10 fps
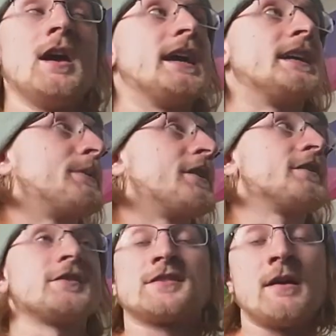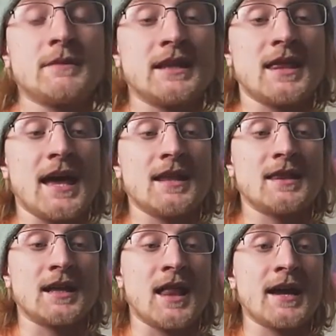experience, or something that
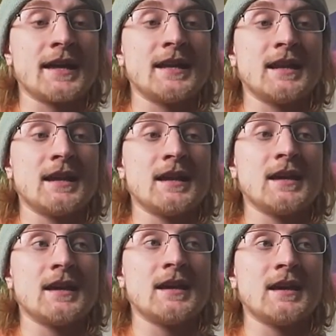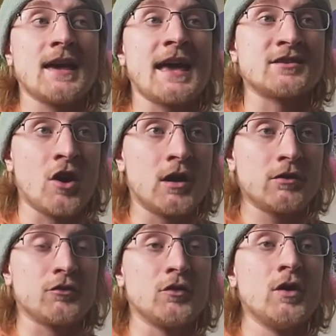the client has gone through